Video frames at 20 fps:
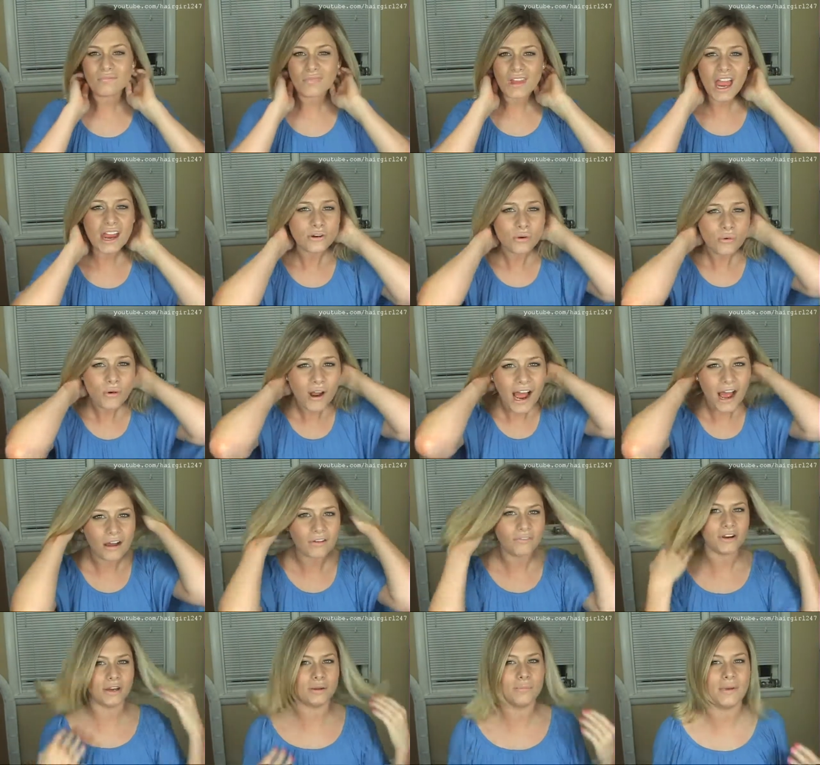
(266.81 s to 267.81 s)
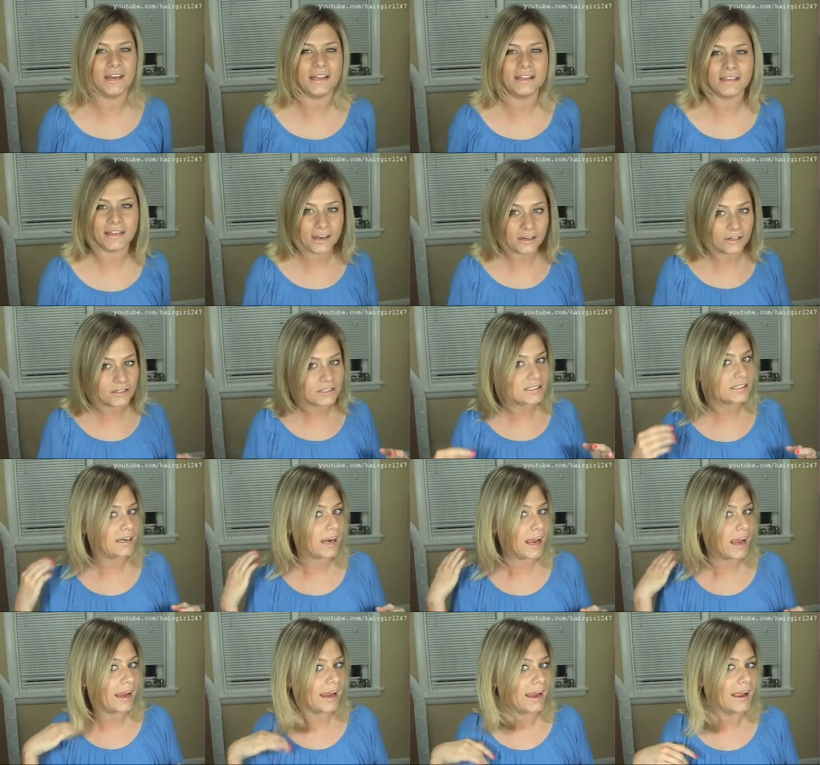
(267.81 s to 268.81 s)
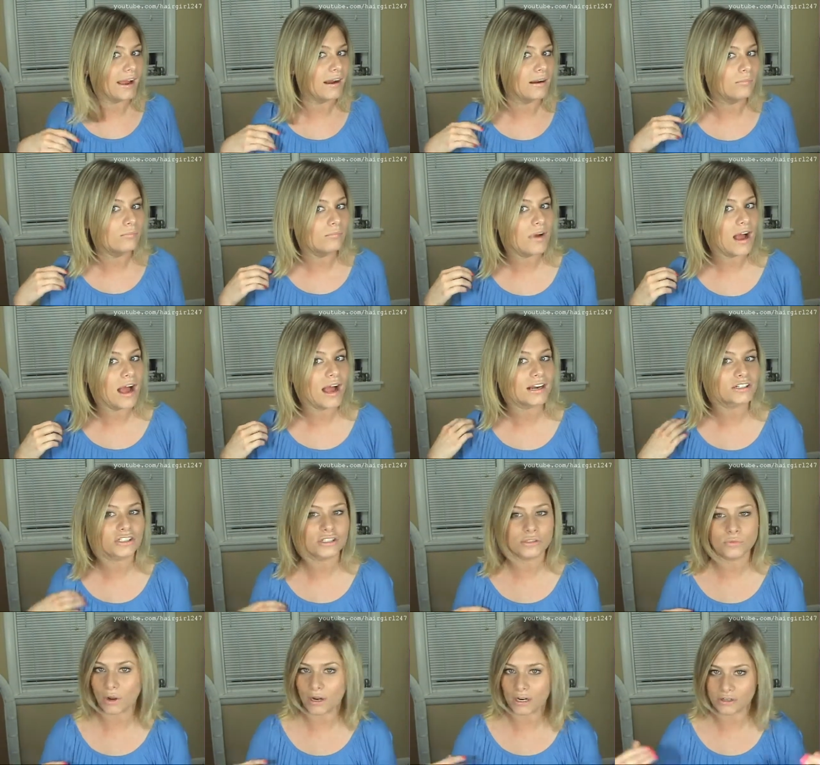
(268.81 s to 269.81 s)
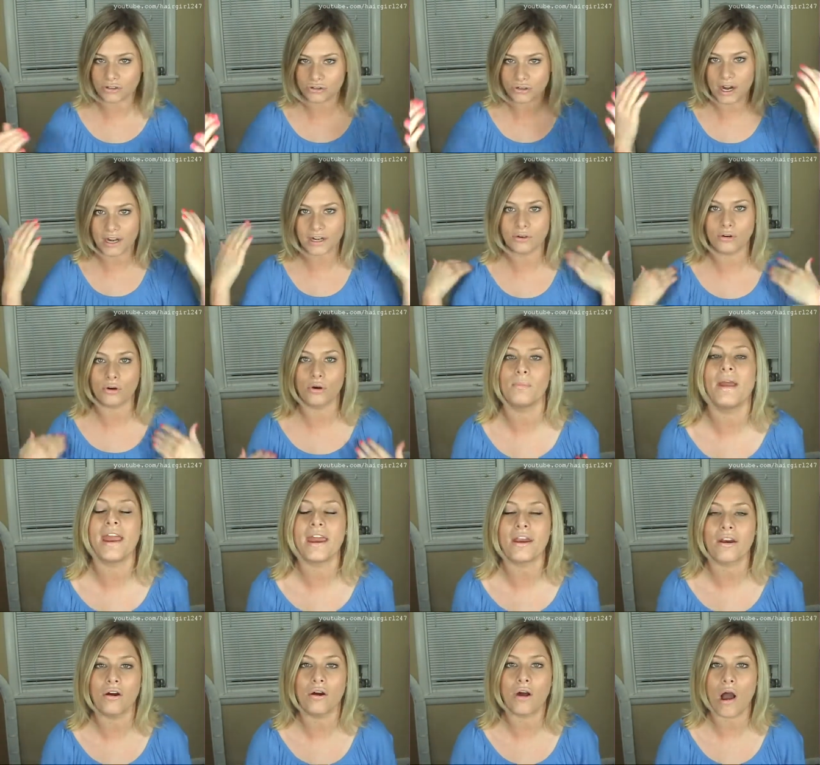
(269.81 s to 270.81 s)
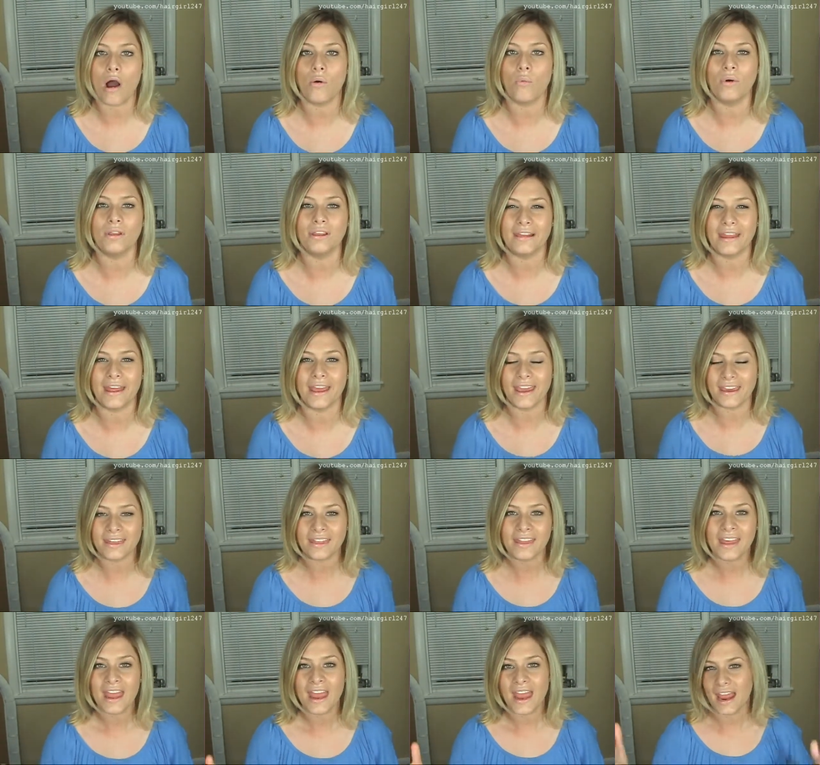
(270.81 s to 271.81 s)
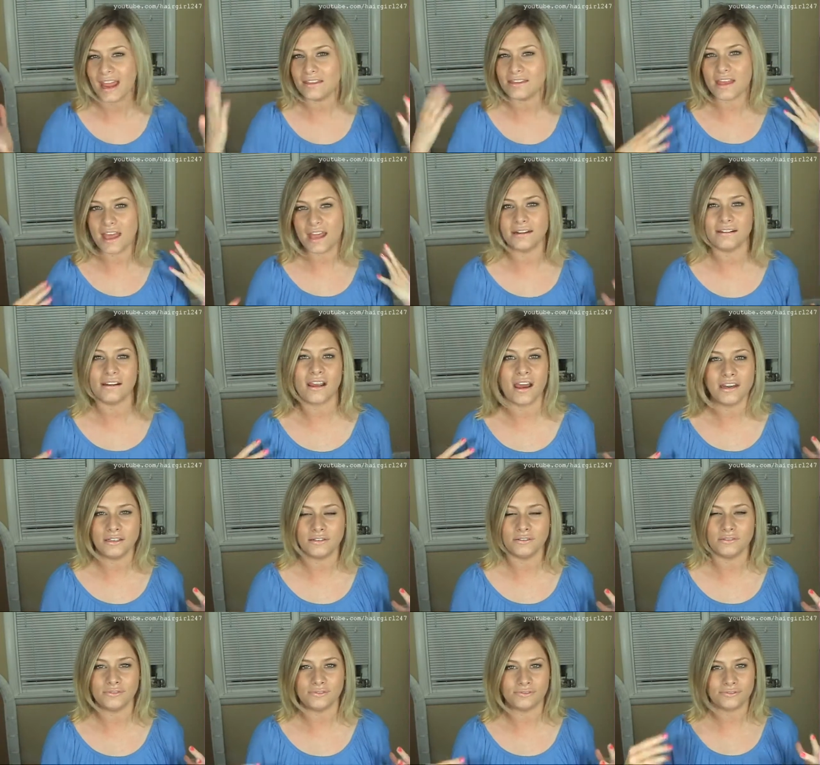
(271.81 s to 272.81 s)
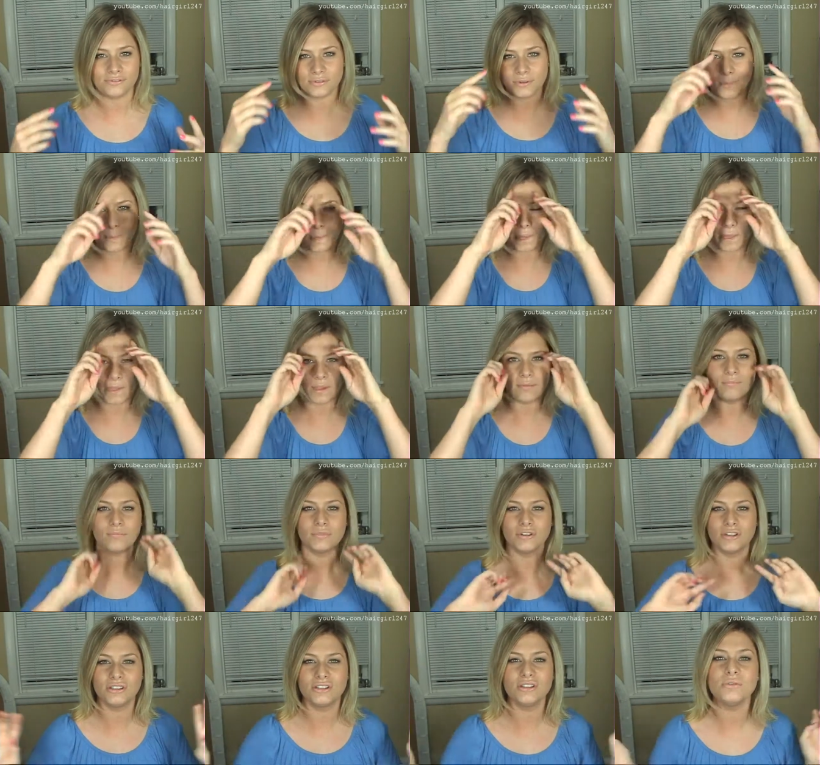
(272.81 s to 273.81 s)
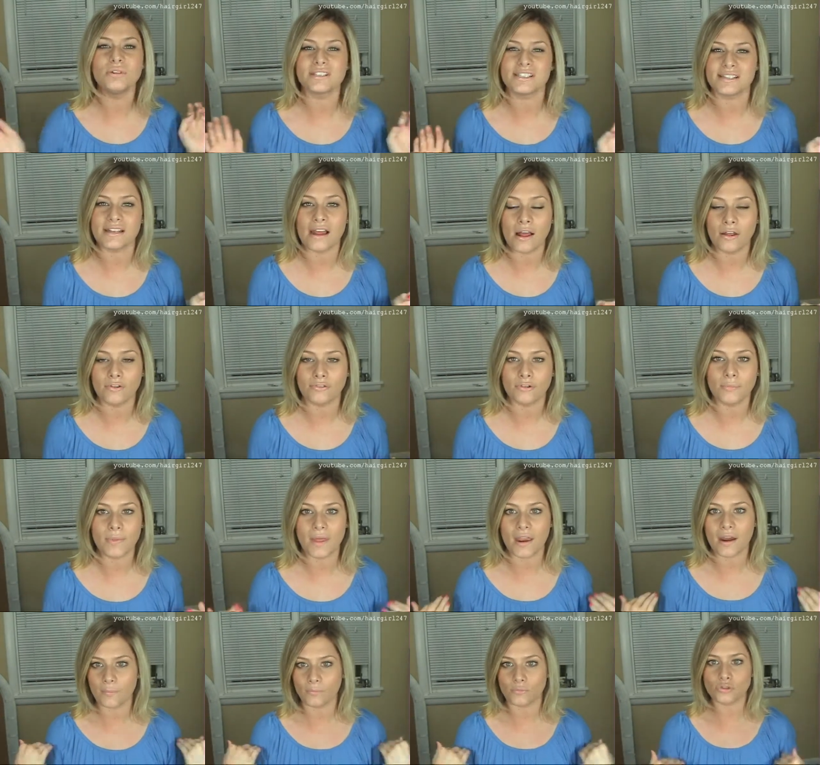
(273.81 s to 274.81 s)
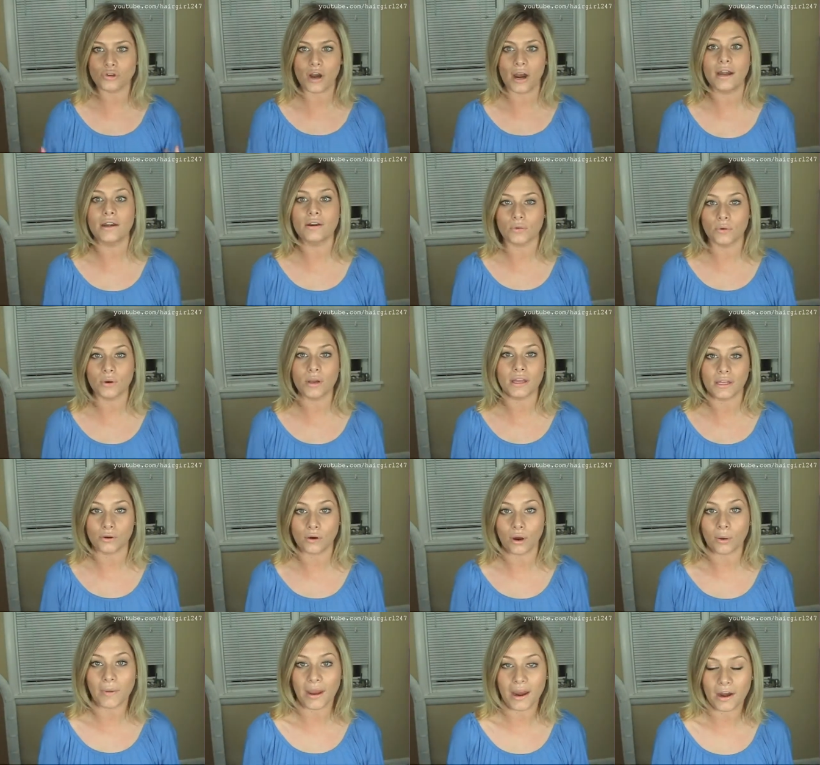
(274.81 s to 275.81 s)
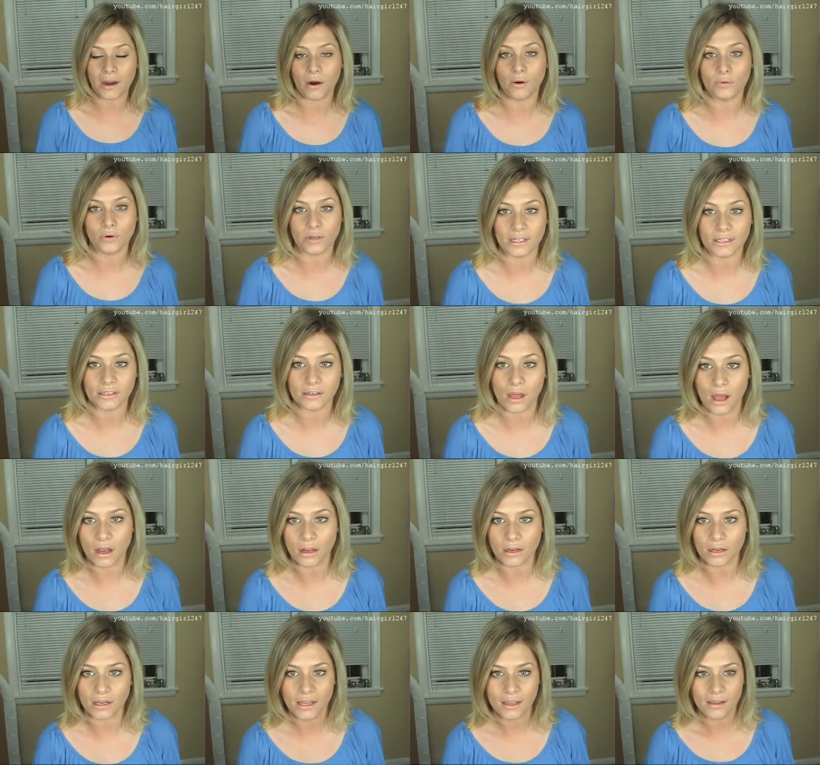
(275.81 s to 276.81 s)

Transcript: I don't have very many layers, and I actually want to try to grow my hair out all one length and then kind of do a style from there. I'm trying to really grow my hair out really long.